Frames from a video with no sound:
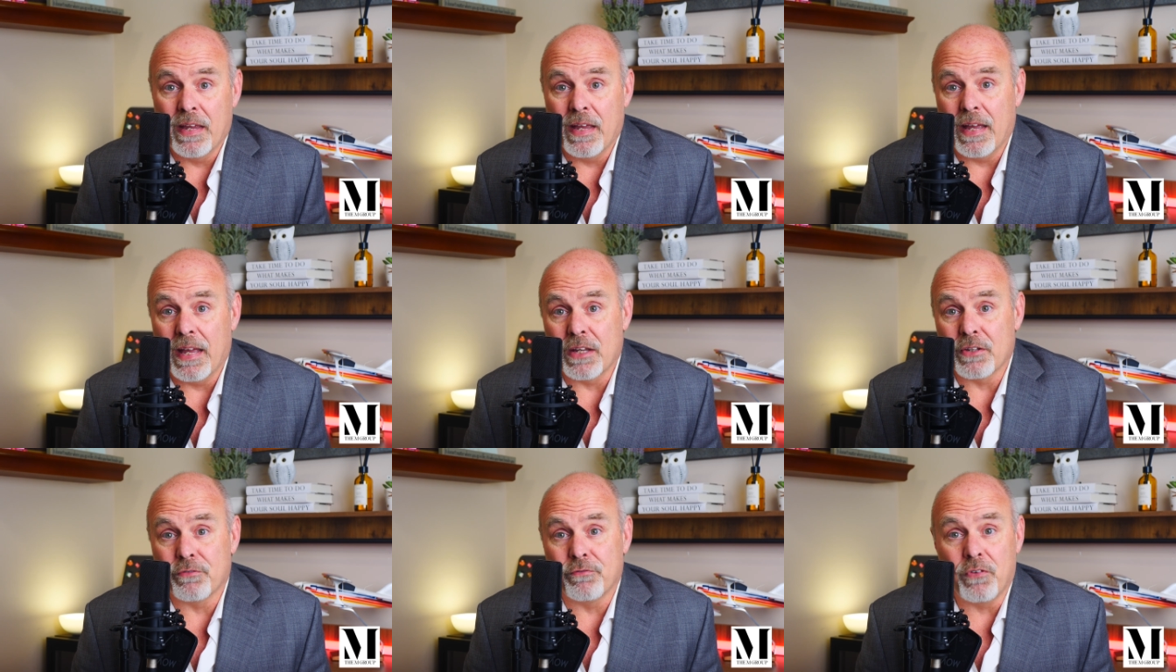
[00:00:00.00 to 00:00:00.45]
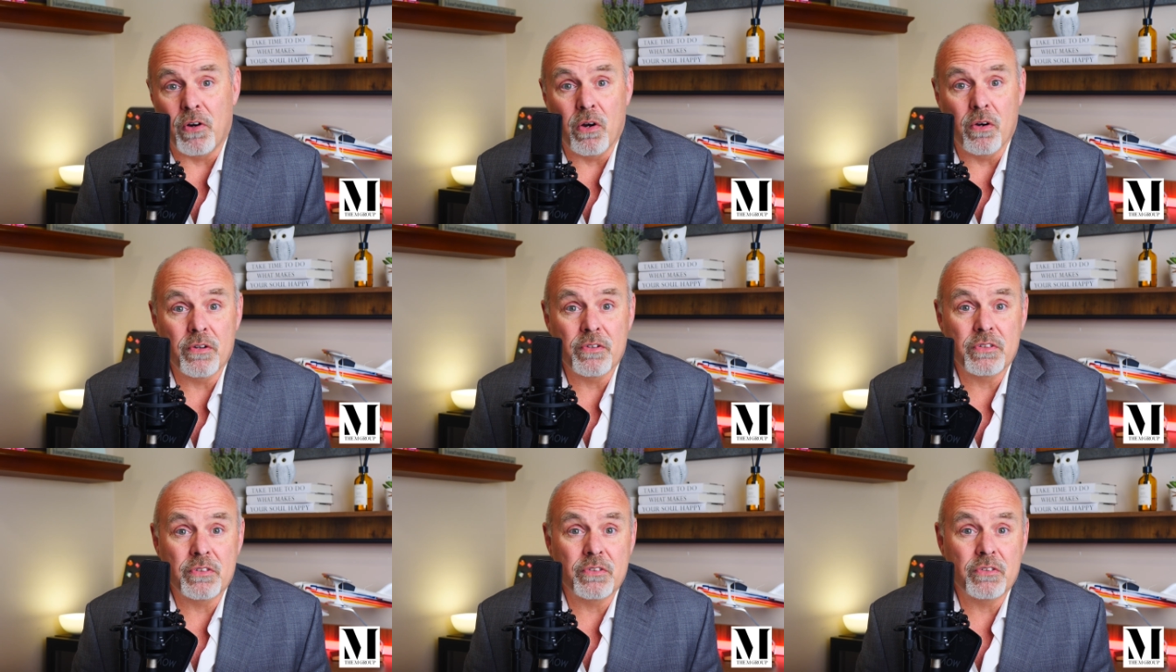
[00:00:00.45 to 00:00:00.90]
As
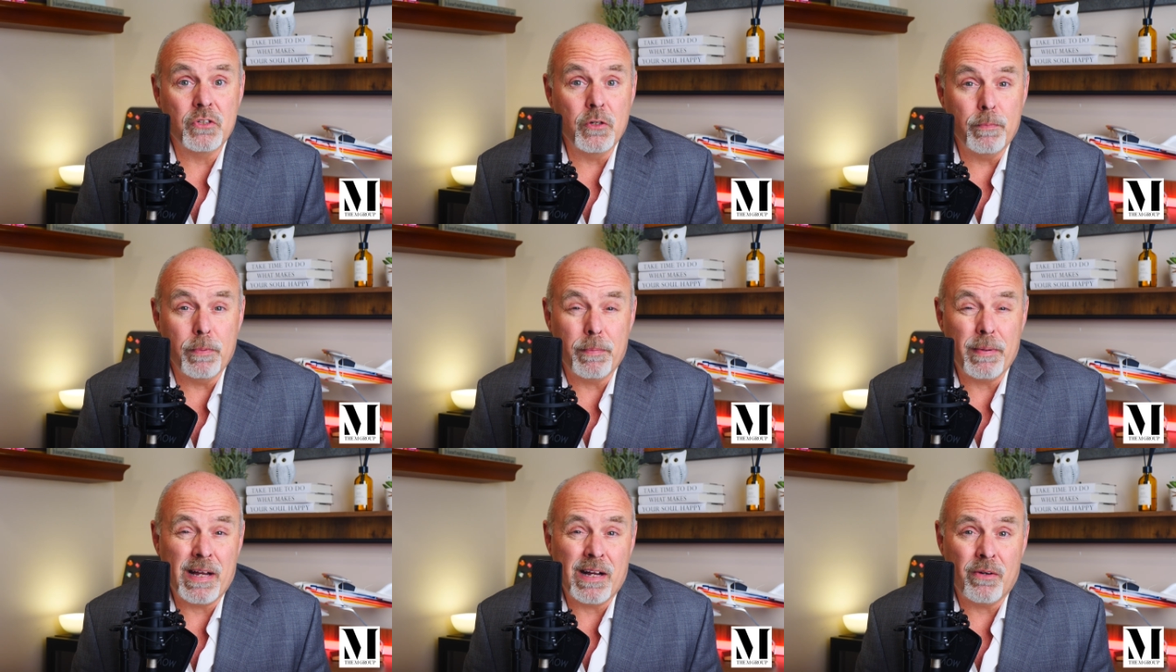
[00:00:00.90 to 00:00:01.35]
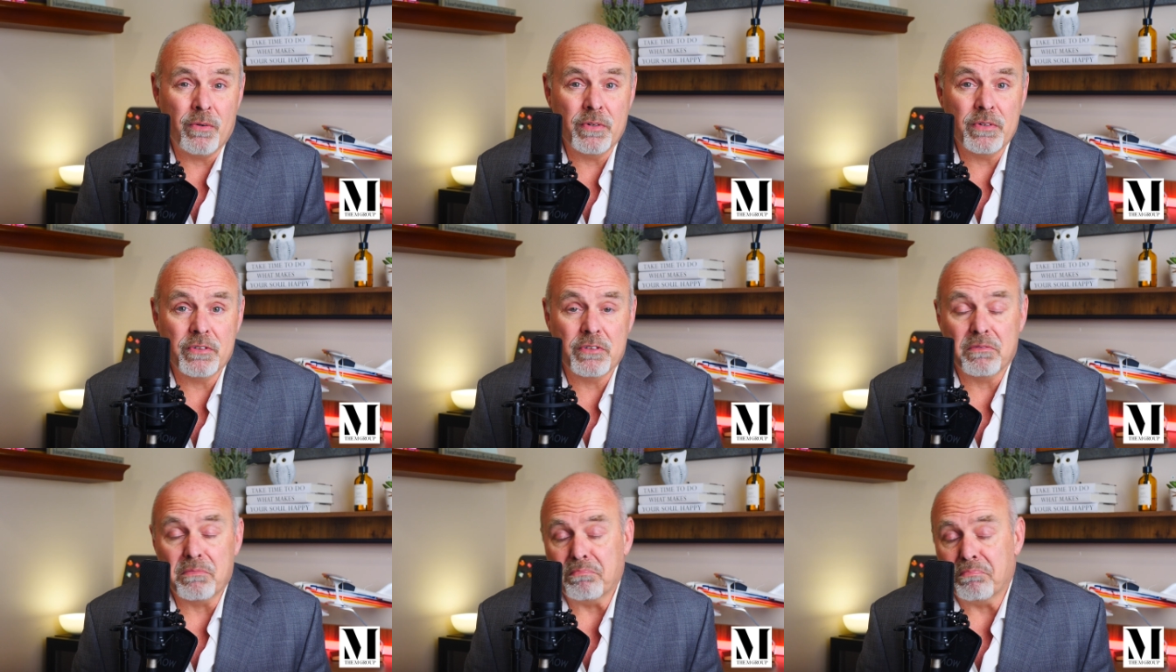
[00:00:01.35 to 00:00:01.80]
far as
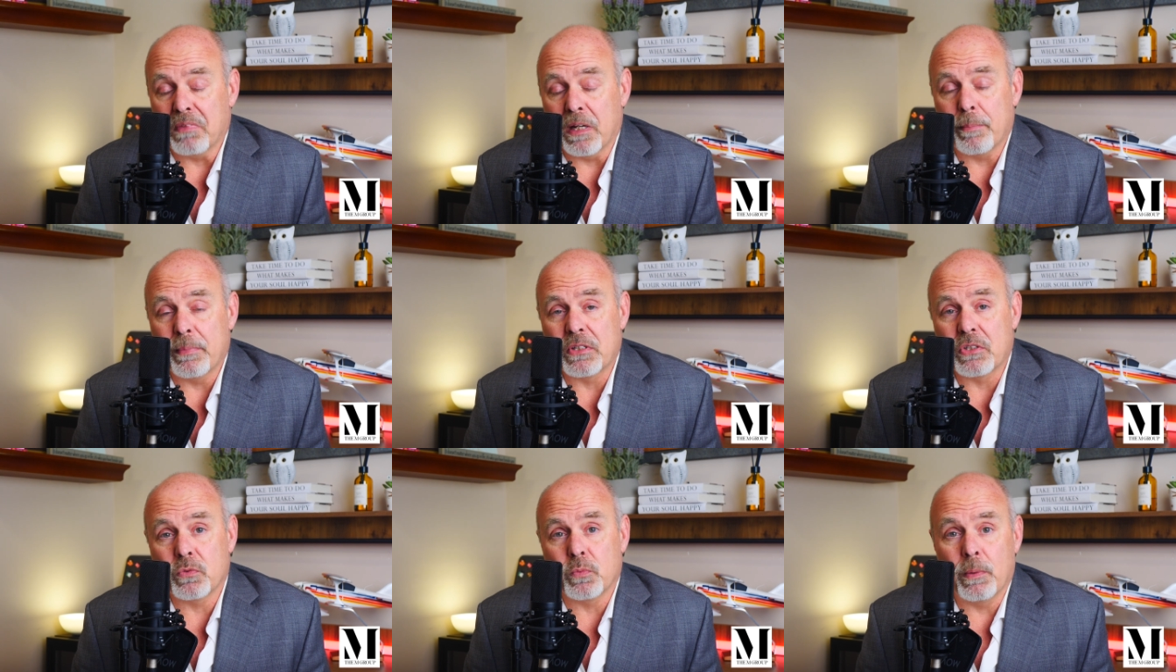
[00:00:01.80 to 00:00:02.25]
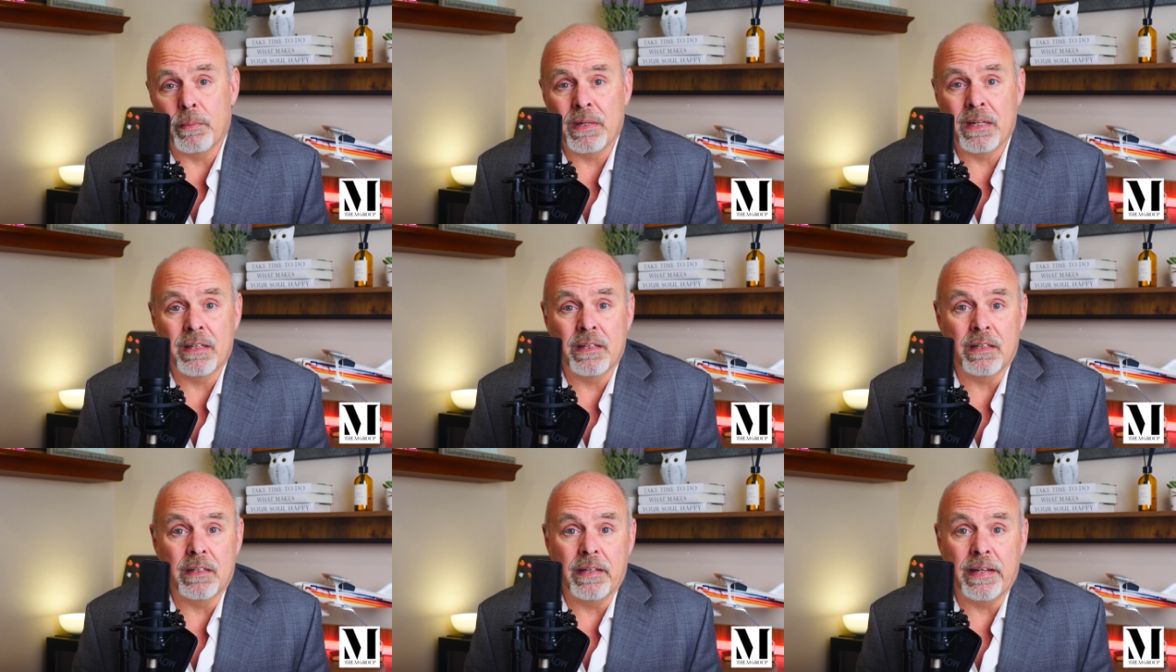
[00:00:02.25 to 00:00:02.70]
superpowers, I've been swimming
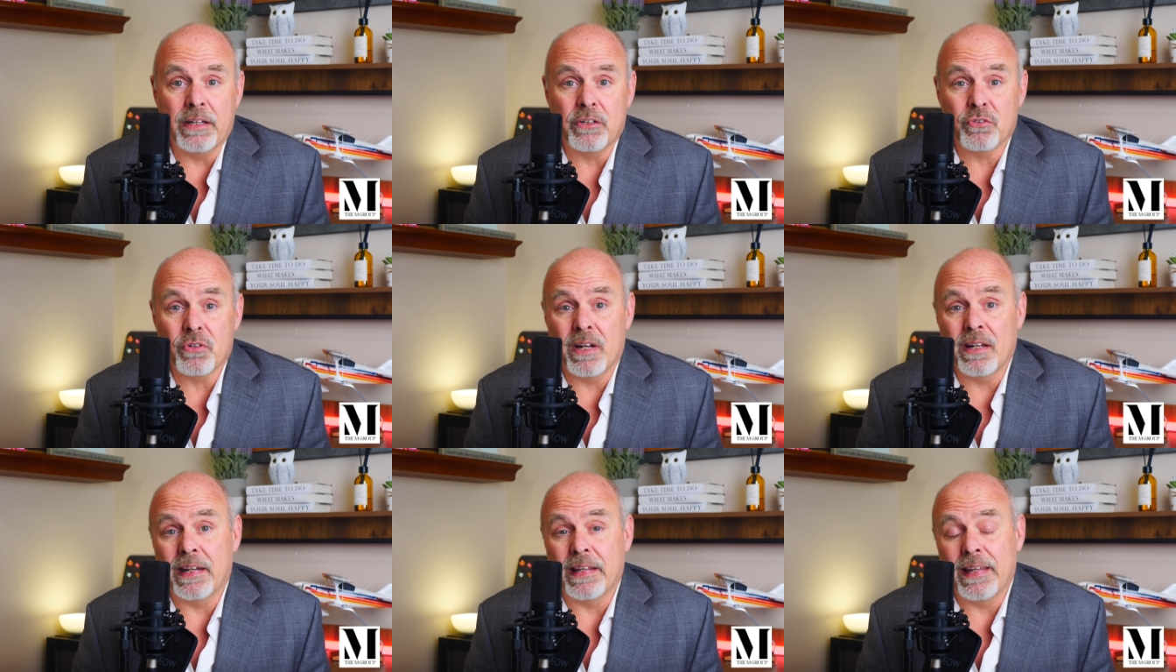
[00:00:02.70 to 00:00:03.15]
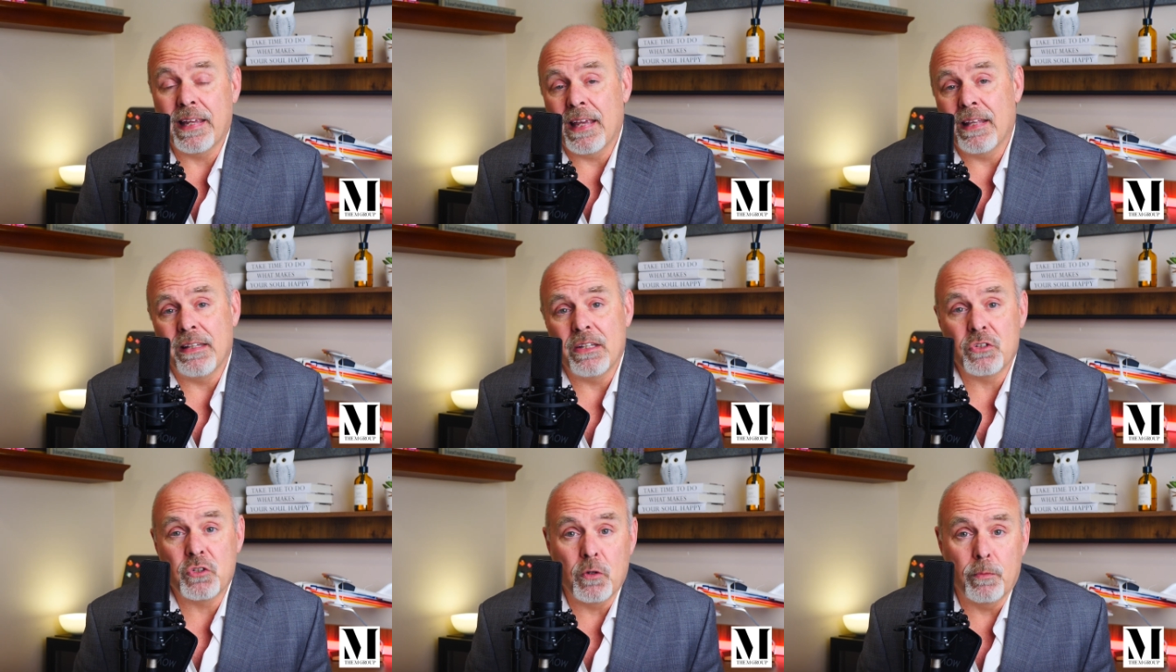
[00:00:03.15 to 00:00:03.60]
in the lake trying to
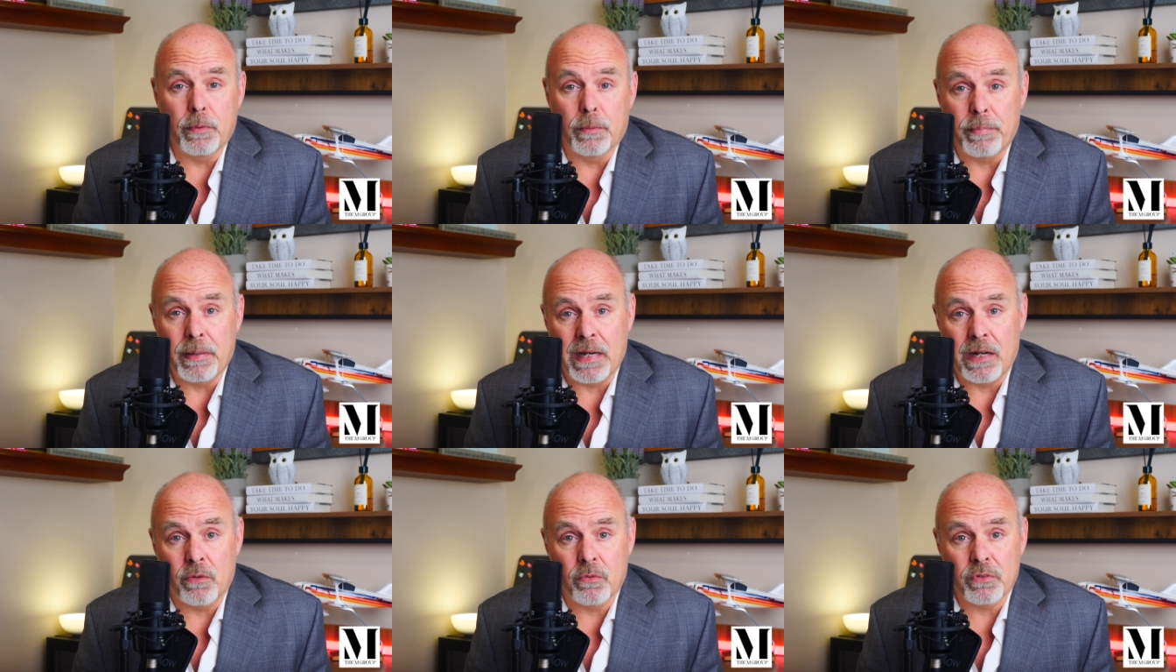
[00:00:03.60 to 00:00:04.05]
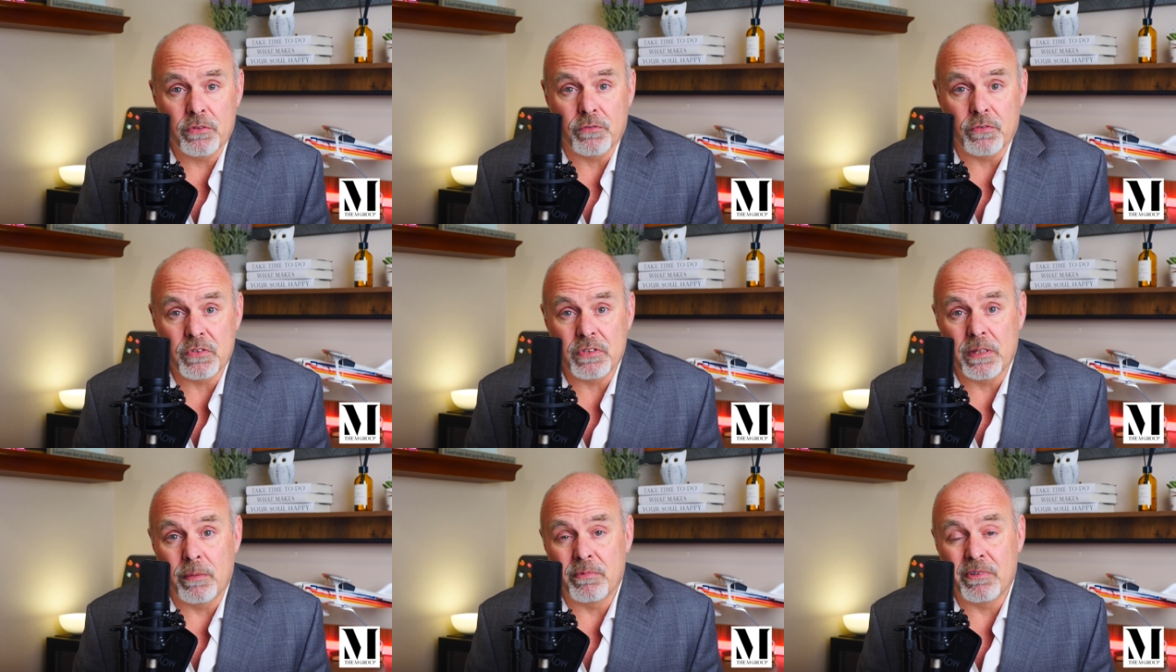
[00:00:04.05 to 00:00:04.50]
gain these superpowers for
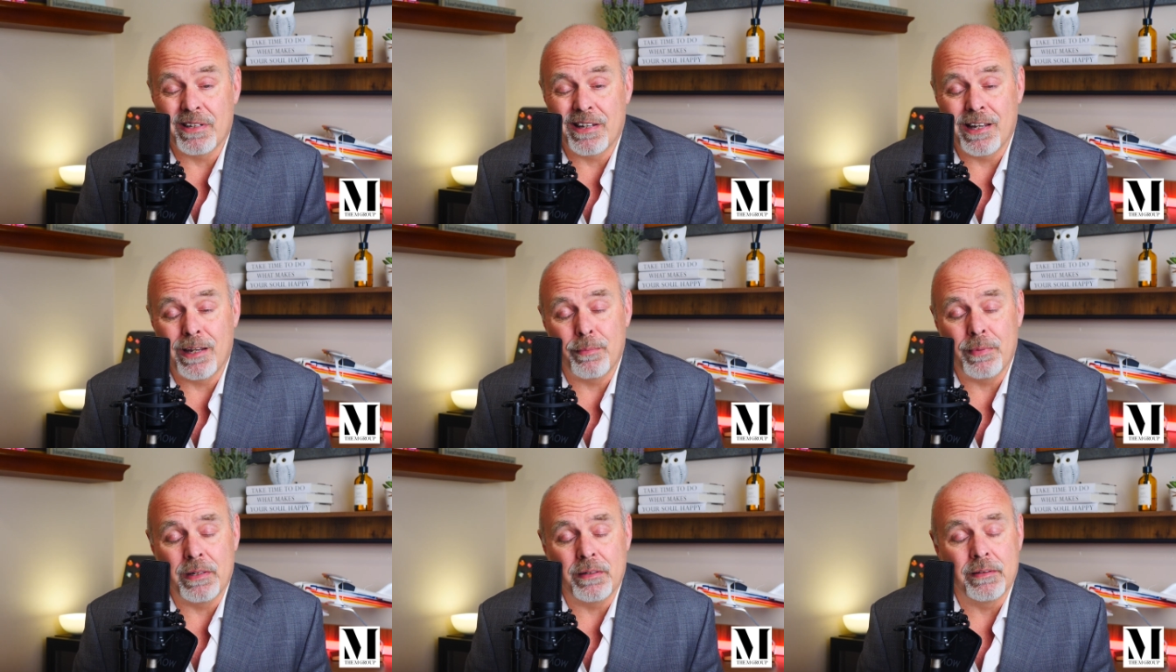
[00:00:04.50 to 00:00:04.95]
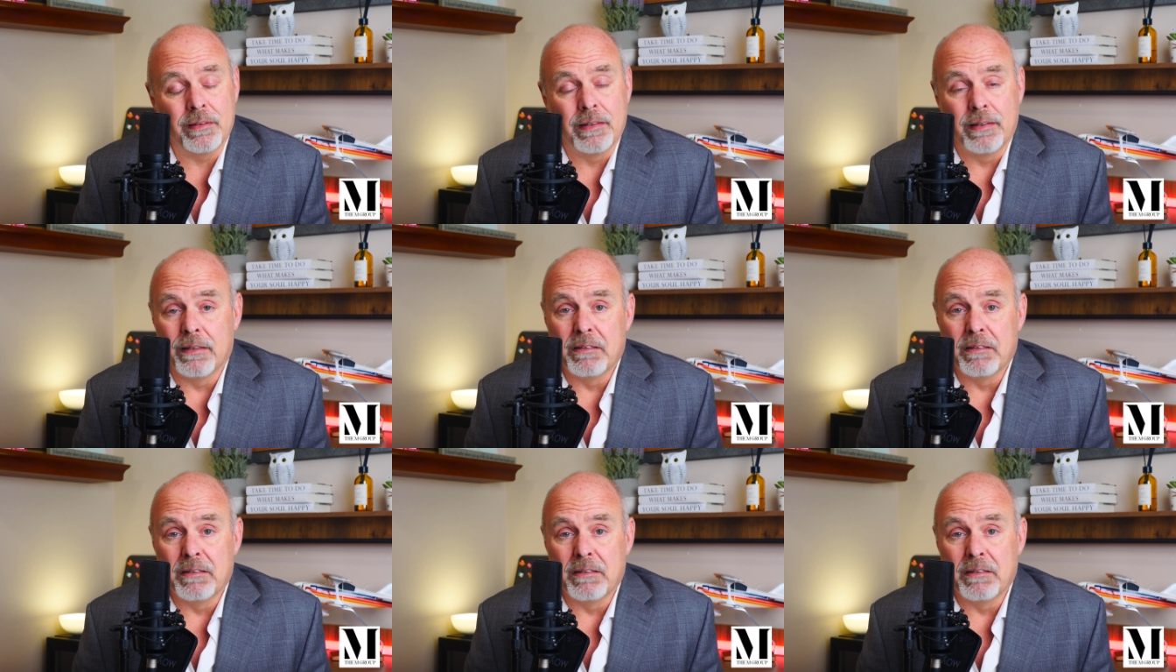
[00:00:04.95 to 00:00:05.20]
some time and